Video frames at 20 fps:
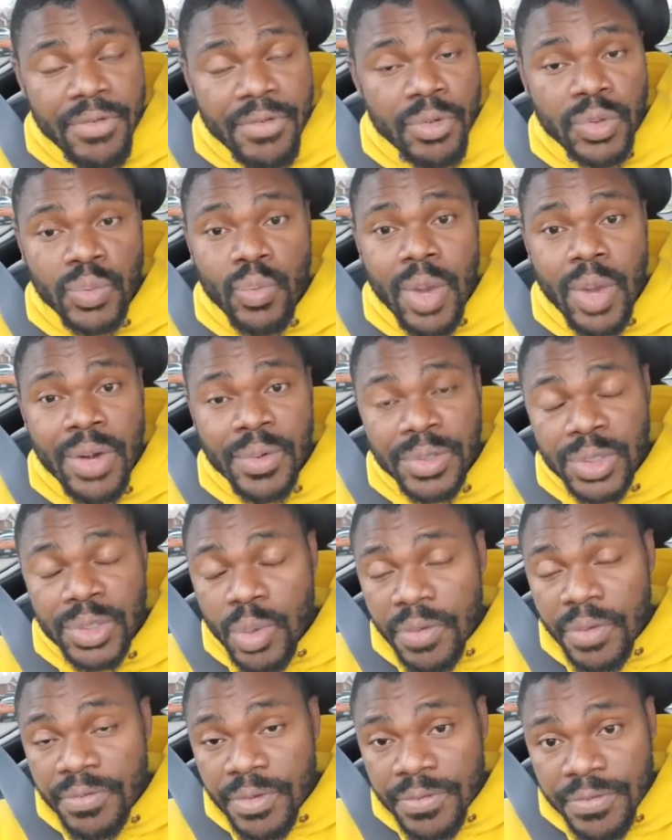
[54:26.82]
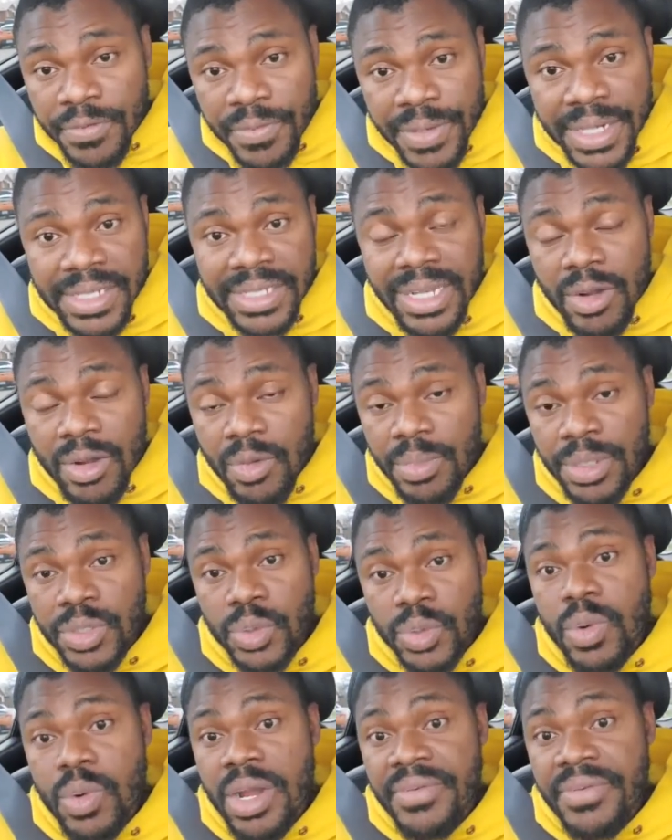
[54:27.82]
When you're not busy working, braid
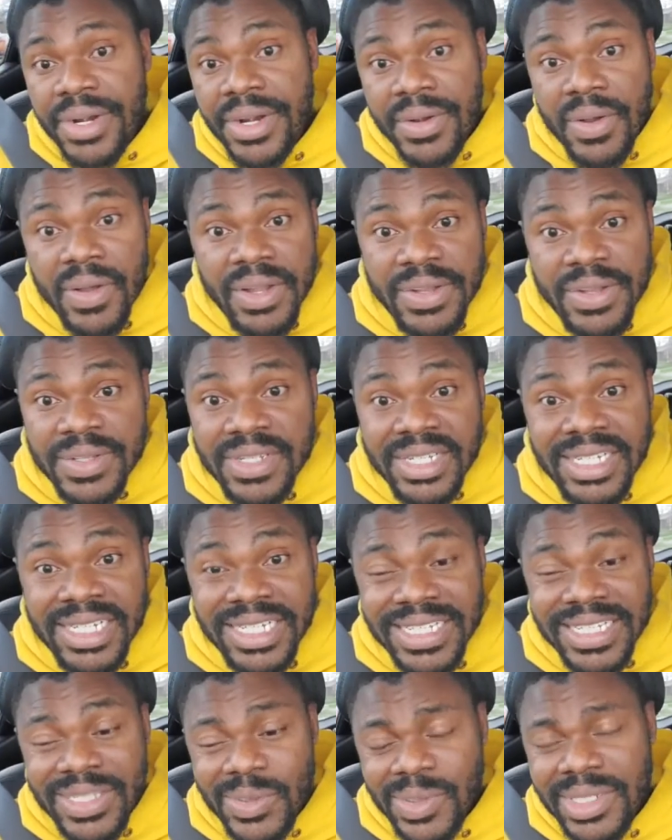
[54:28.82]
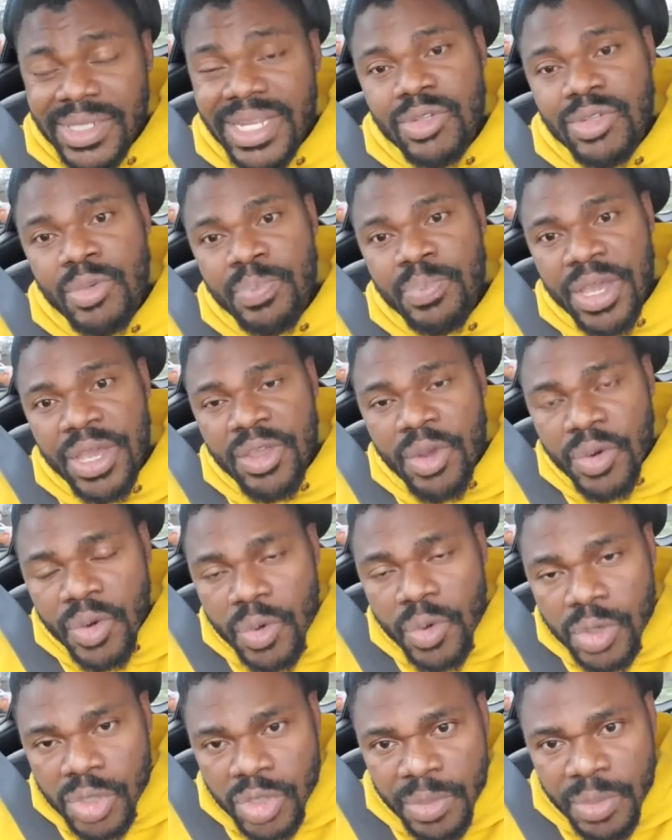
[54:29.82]
the hair for 1 or 2 of your friends. That will be
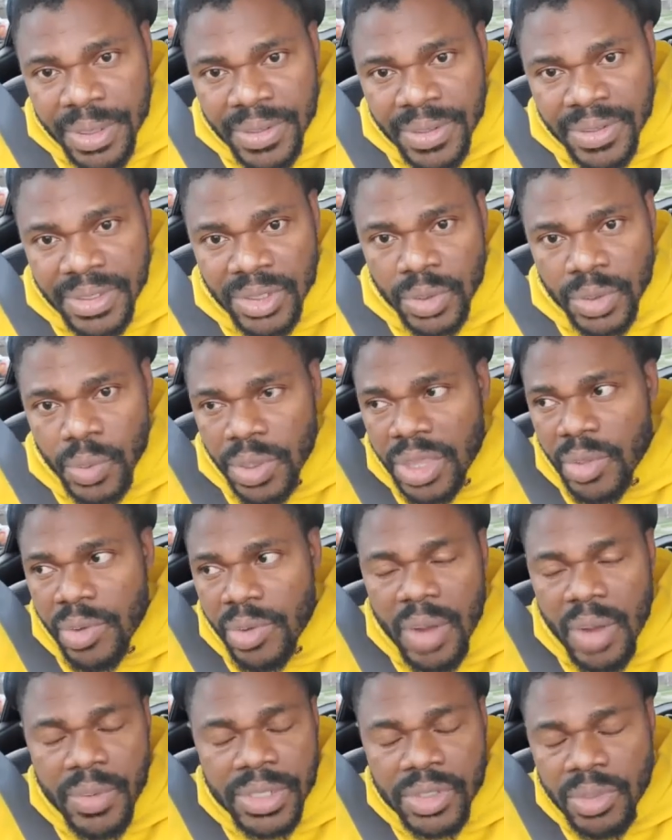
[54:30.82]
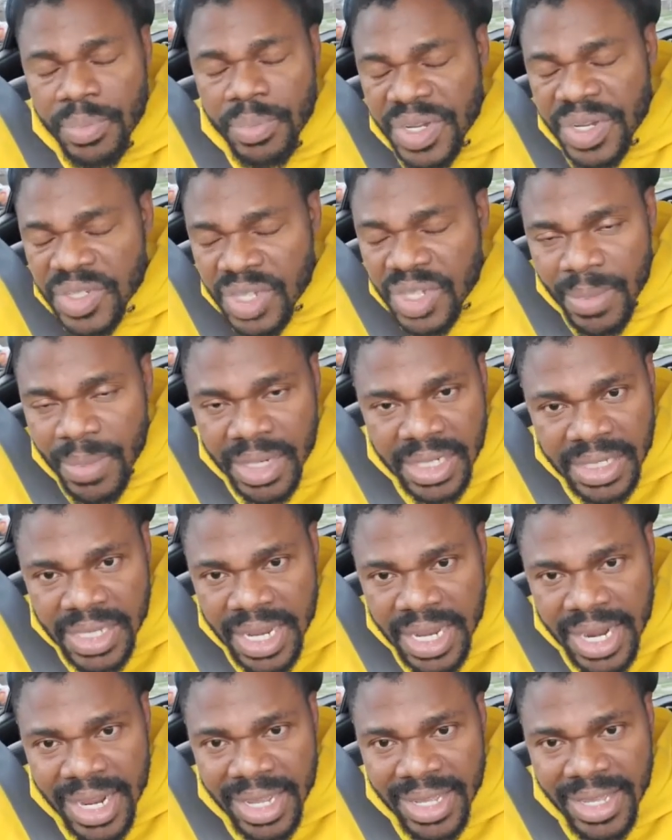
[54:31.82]
$200. Use that to pay your
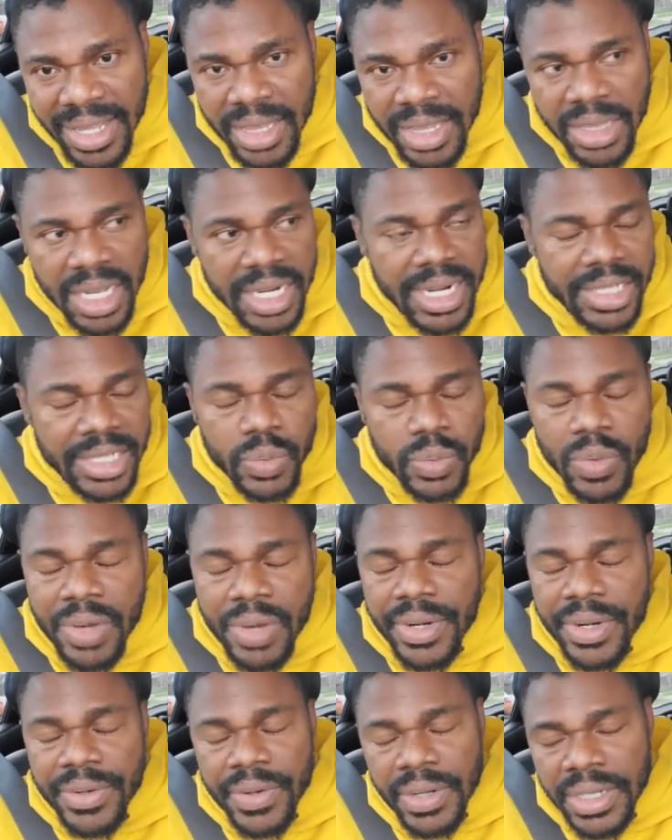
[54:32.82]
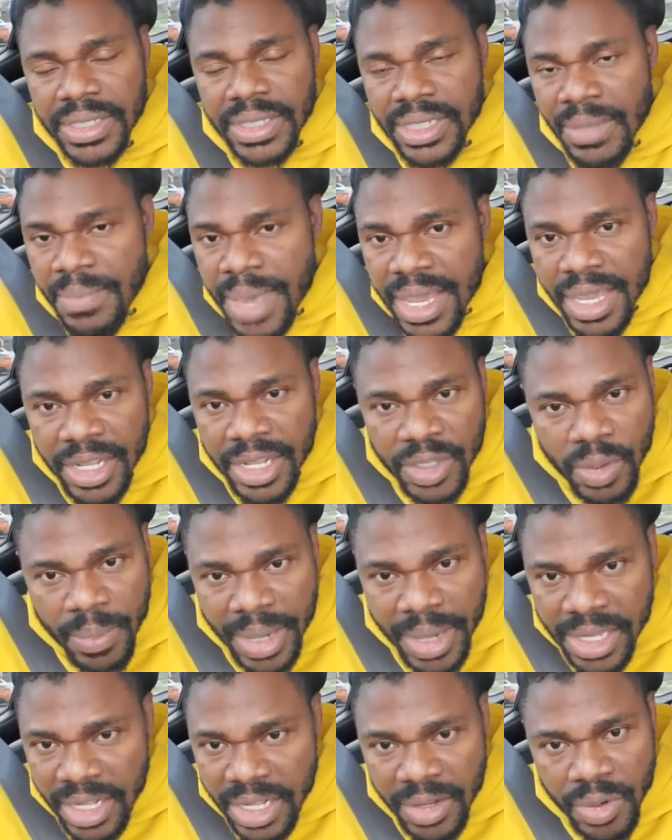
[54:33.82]
grocery bill. 2-3 hours to braid somebody's
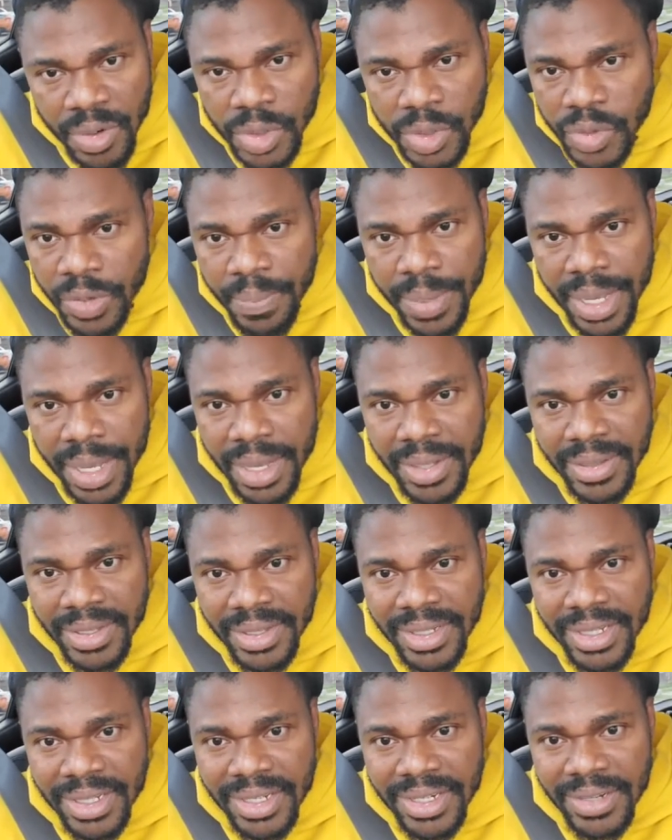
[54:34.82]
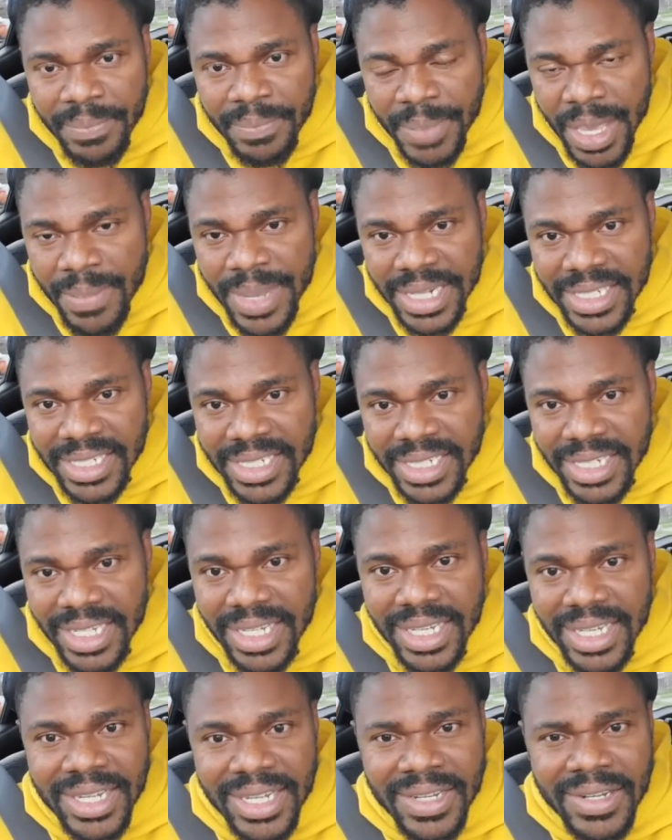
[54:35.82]
hair. Take that $200 and make it your
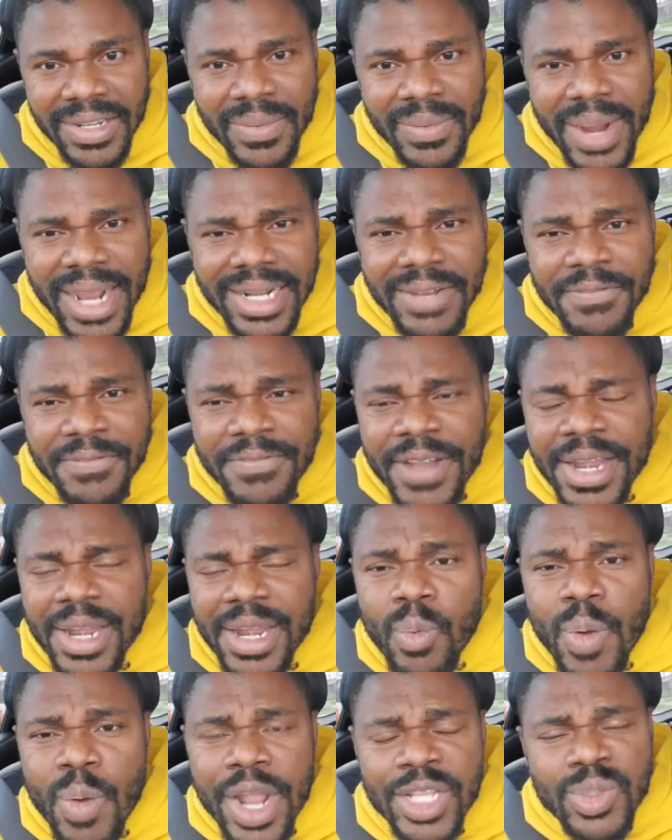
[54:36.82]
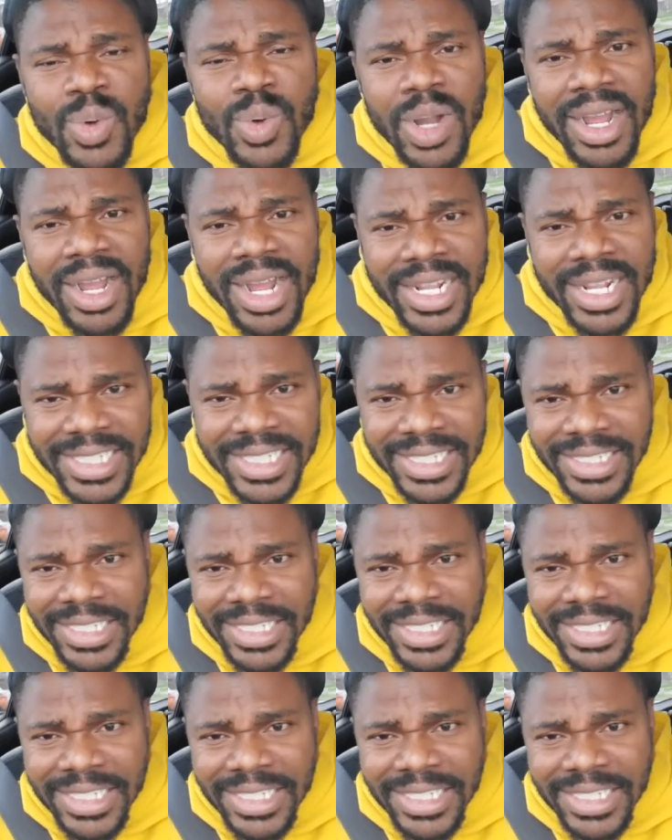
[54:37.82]
monthly grocery bill payment.